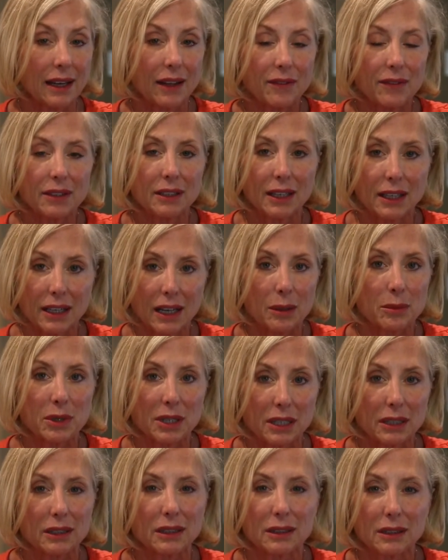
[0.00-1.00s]
I feel like I'm
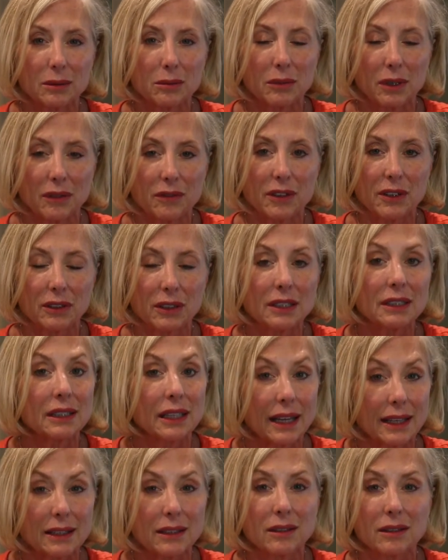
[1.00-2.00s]
at a fairly
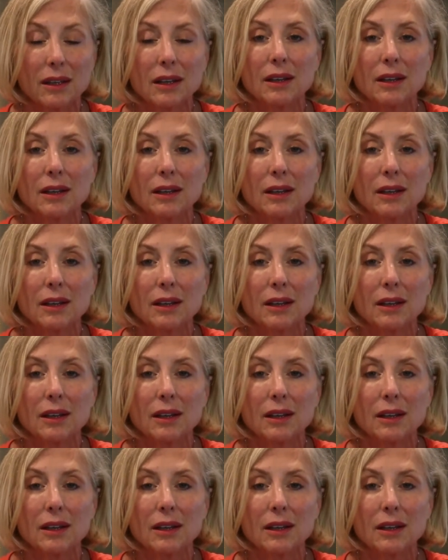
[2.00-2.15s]
light